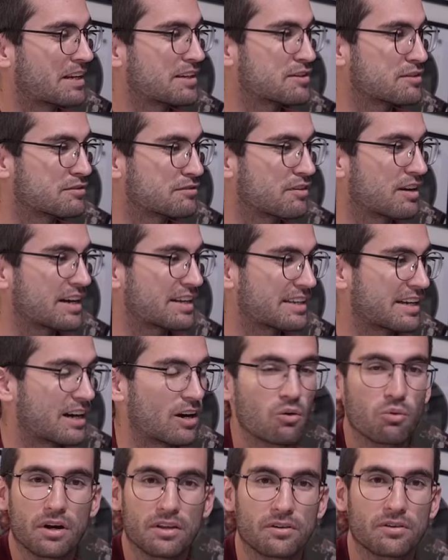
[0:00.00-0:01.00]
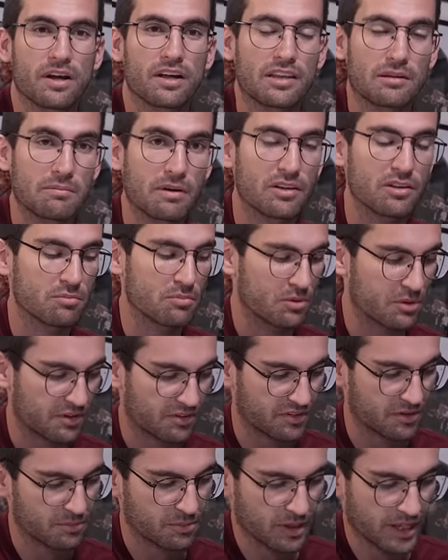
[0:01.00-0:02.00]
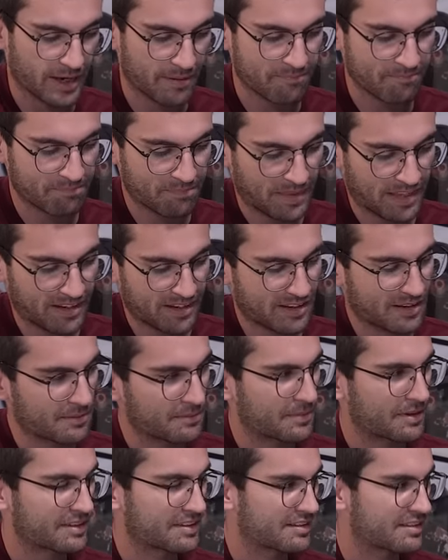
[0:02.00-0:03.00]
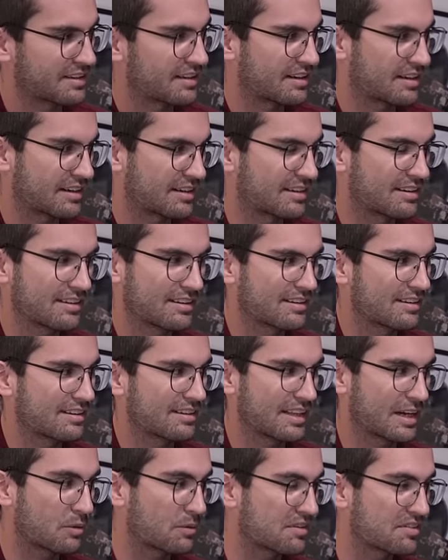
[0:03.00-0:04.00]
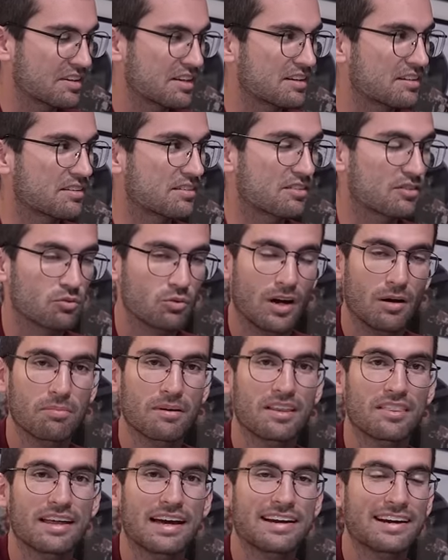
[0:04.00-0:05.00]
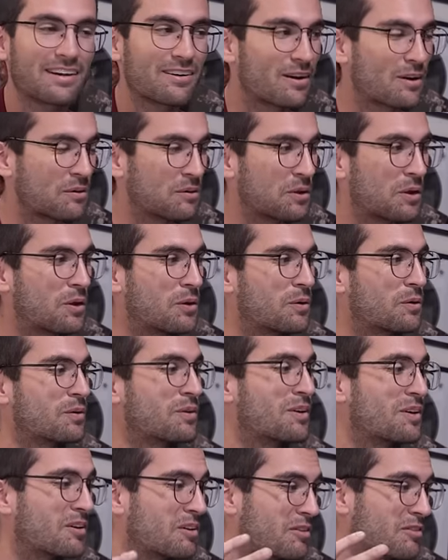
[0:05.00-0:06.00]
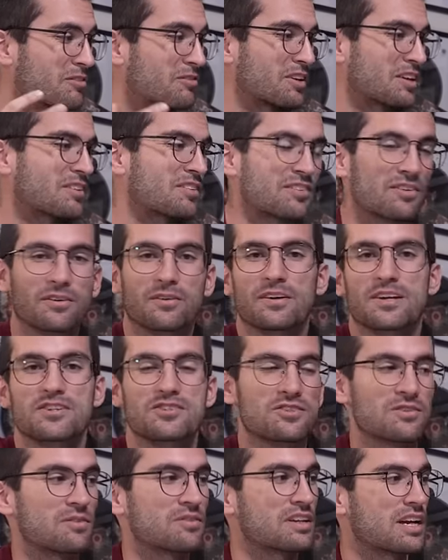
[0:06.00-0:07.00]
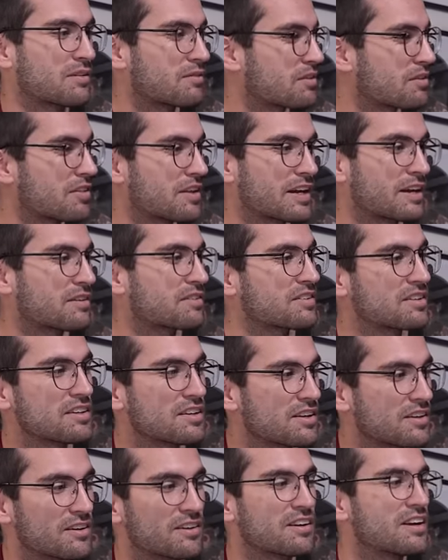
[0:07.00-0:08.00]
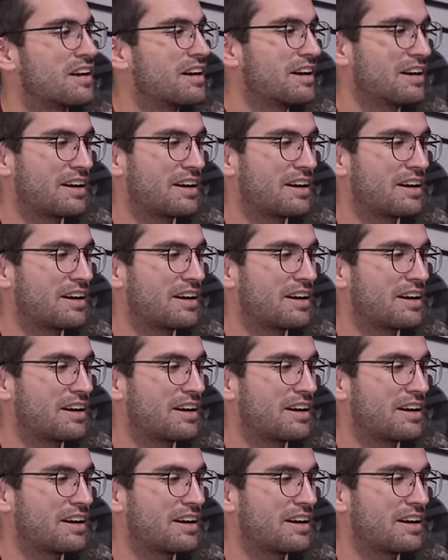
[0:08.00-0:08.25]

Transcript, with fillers: to find out whether or not the motherboard is to blame. But that was it. Swapping that out alone fixed our issues. Everything else in here